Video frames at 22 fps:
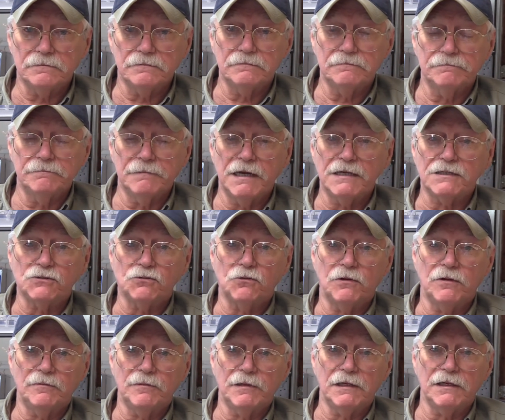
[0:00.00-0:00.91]
mess
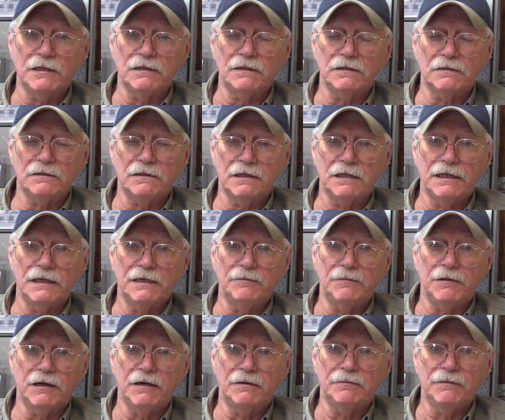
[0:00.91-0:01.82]
with them a little, clean
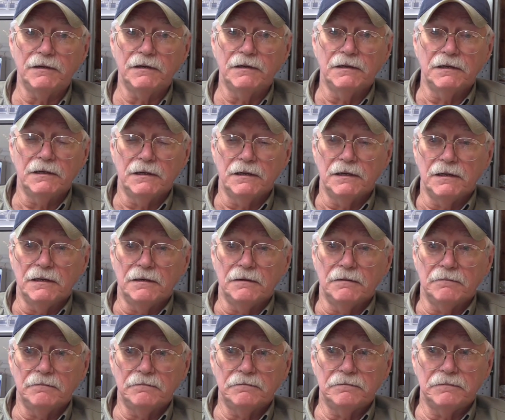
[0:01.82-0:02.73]
them up,
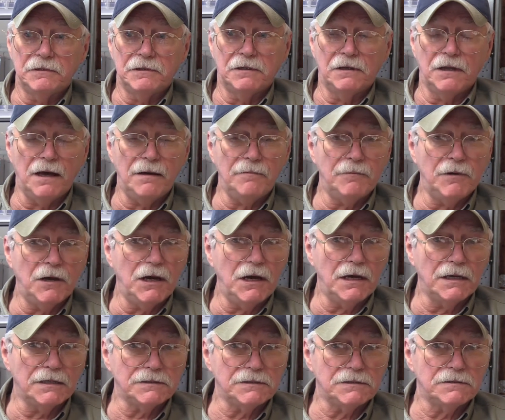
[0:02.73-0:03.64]
but not
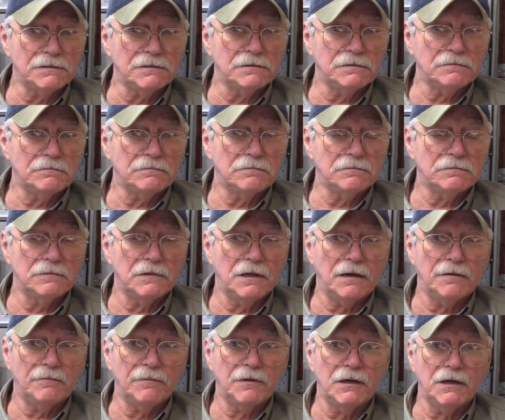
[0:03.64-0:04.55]
much,
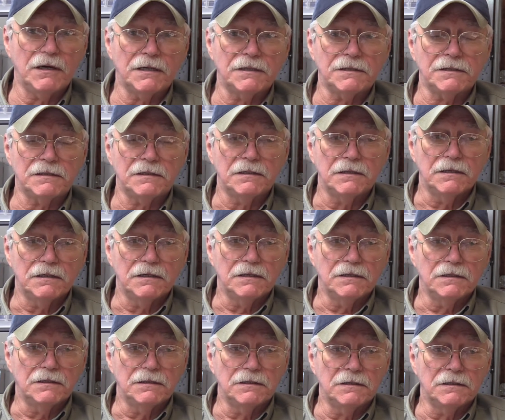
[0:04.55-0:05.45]
not much.
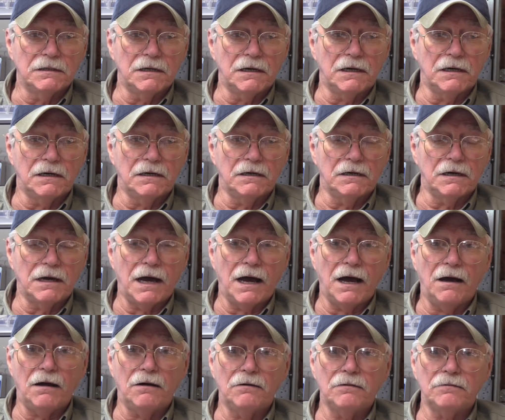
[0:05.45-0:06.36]

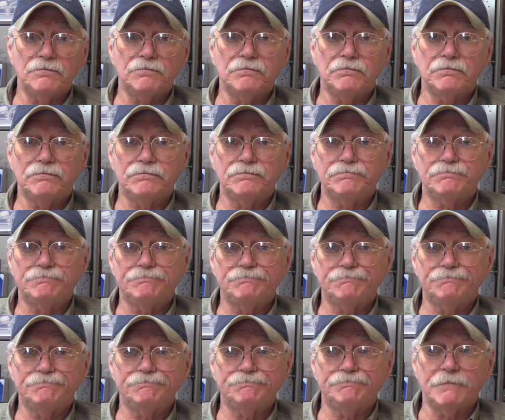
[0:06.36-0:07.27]
I'll
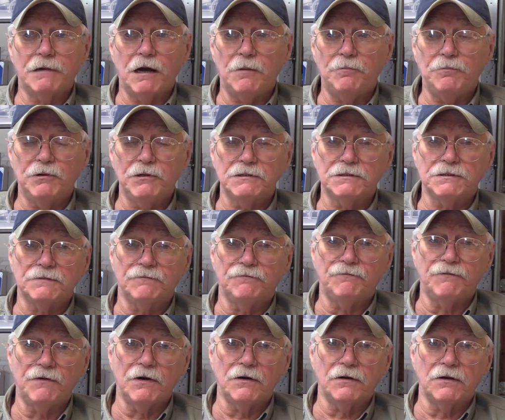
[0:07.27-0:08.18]
put some
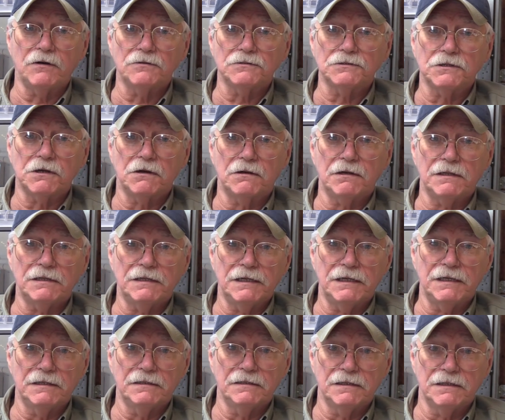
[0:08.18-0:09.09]
photos on at the
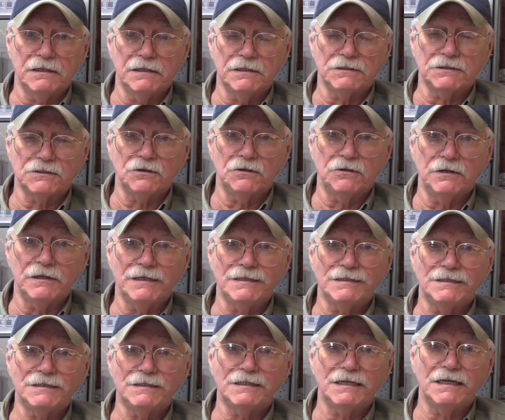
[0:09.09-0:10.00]
end of this so you
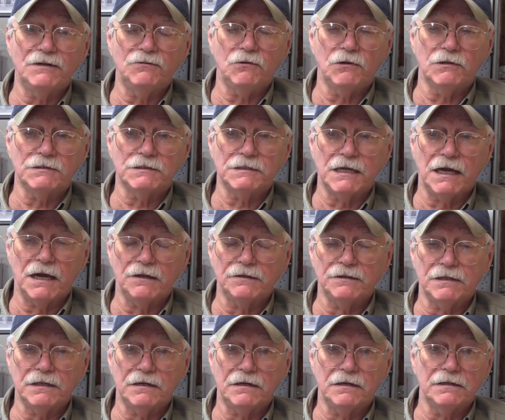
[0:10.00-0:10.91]
can see what's
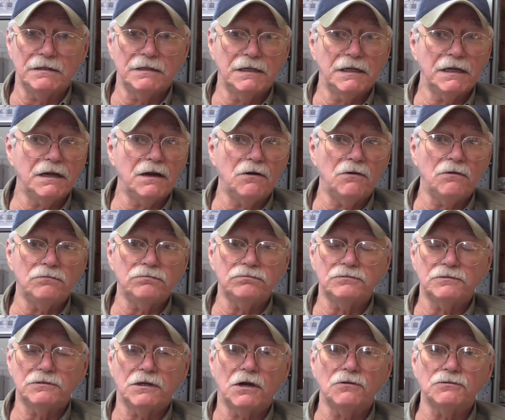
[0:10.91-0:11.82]
out there, and then go
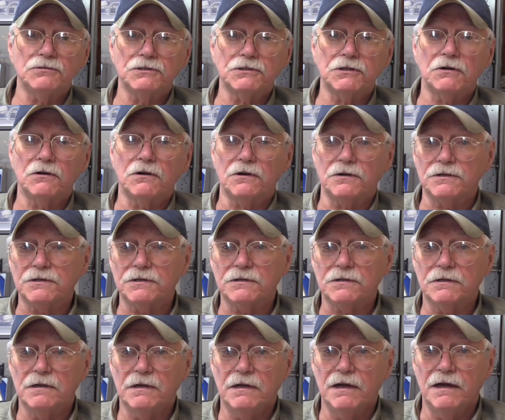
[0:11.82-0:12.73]
search.
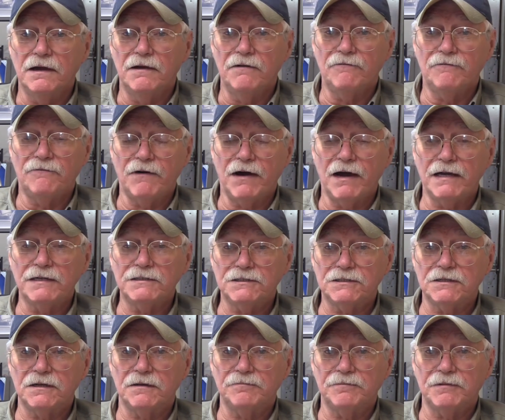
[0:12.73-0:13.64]
Find
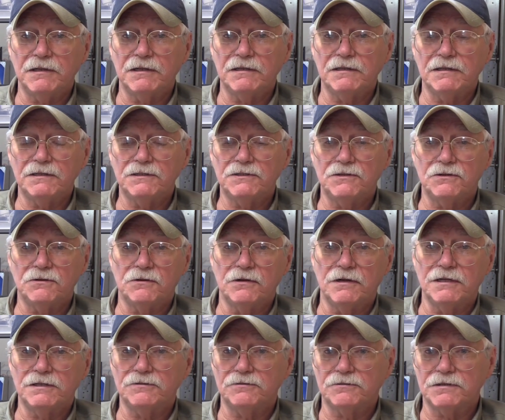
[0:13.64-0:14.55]
something that you're
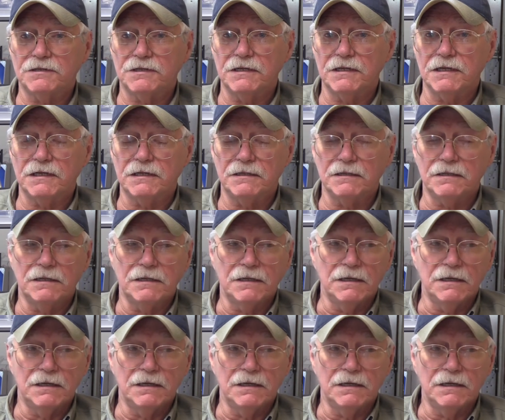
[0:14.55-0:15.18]
interested in.